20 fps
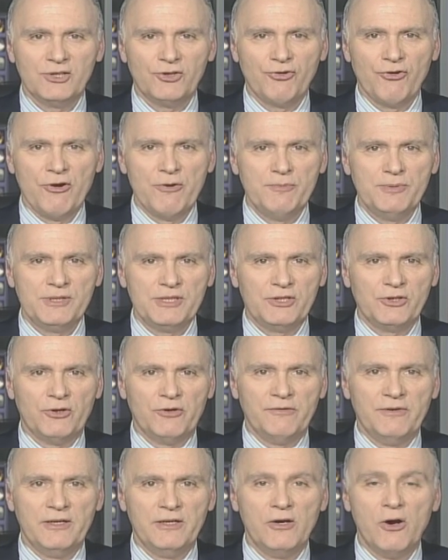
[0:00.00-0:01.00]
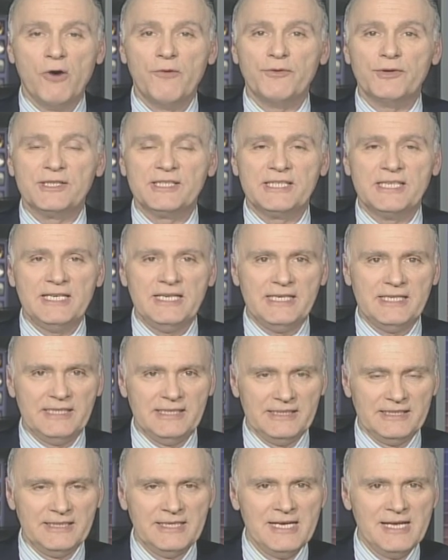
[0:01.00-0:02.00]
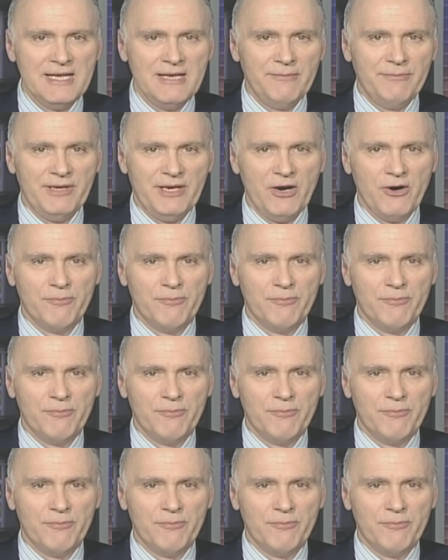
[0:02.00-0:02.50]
troops serving overseas. Pierre